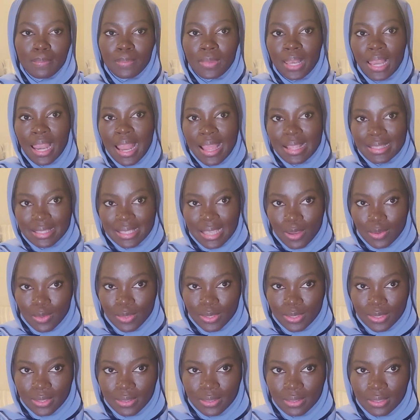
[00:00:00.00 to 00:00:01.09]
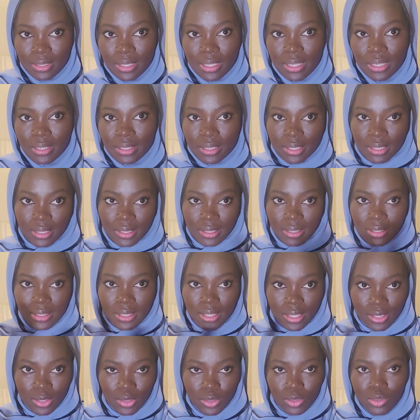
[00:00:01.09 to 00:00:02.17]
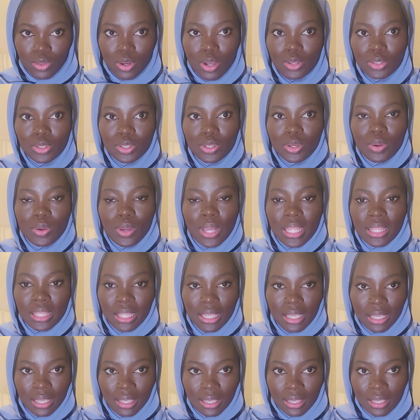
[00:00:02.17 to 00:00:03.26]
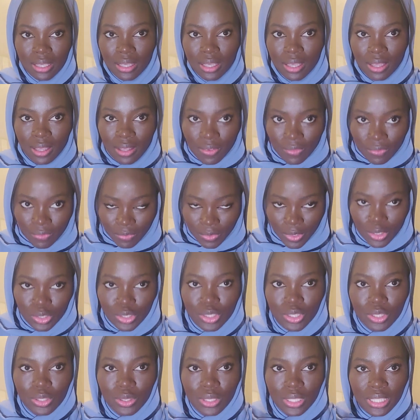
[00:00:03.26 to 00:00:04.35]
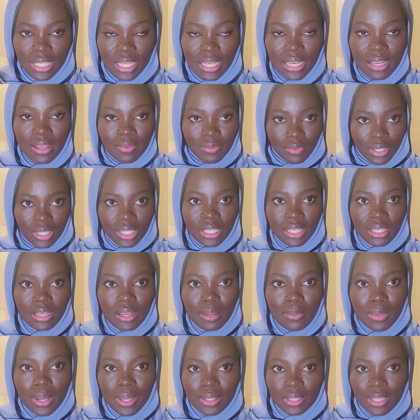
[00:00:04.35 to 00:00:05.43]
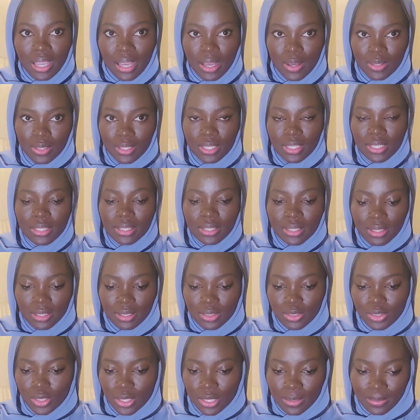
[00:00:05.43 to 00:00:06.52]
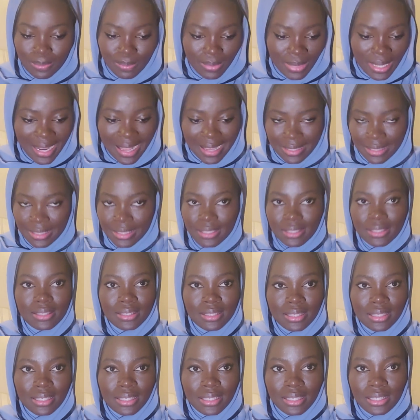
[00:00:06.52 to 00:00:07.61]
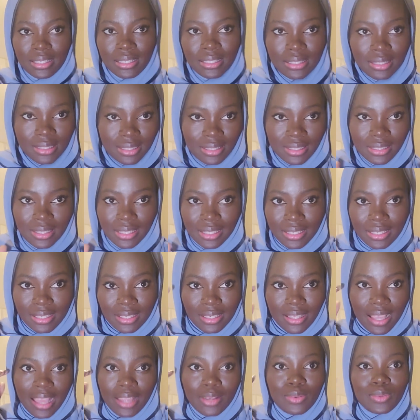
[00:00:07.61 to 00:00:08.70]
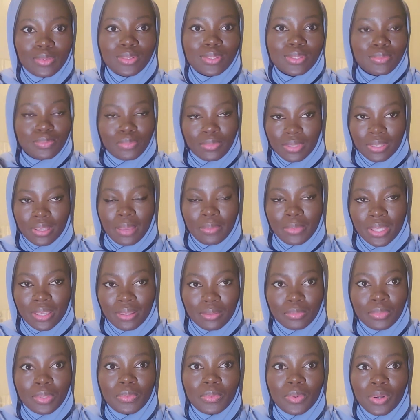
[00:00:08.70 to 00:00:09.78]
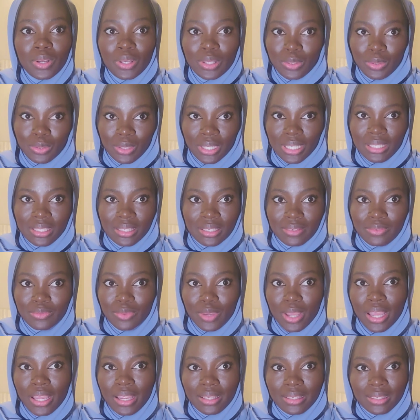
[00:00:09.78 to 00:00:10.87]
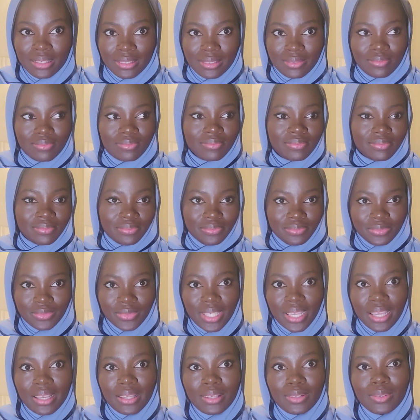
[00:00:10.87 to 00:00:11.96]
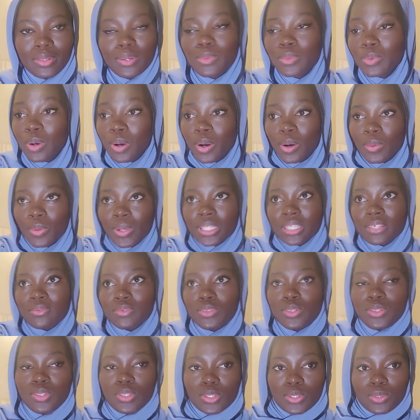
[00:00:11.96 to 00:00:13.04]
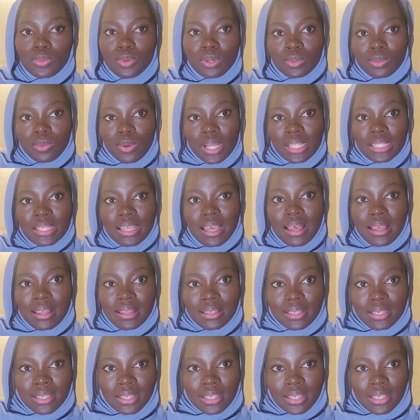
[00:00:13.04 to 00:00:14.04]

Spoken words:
plant house, like the structure and the features and everything about the house is just plants. Like, I mean people are creative, and yeah, well, what if you just want water?